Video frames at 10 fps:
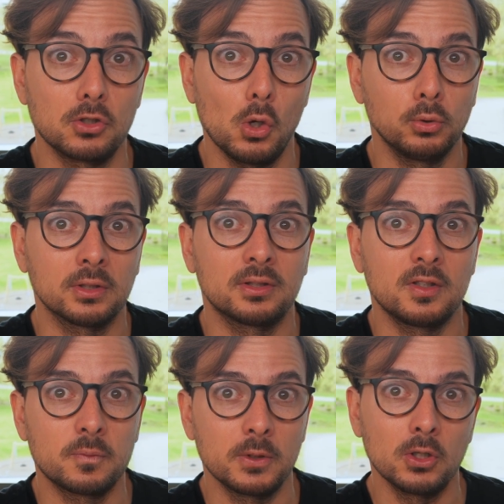note,
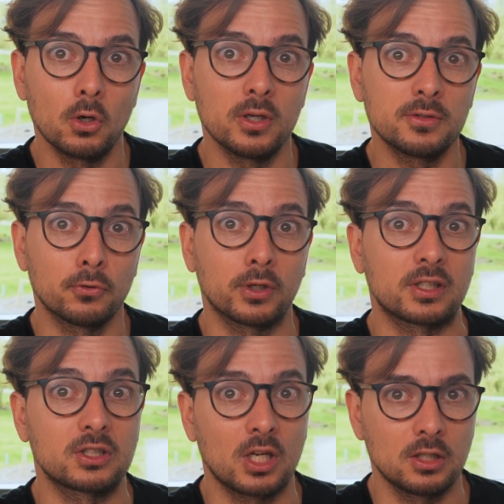this video is for
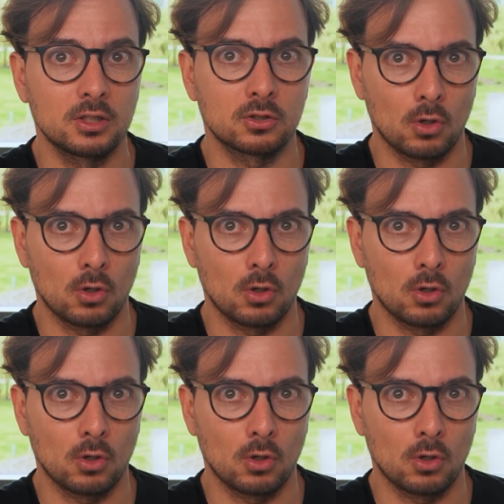exchanges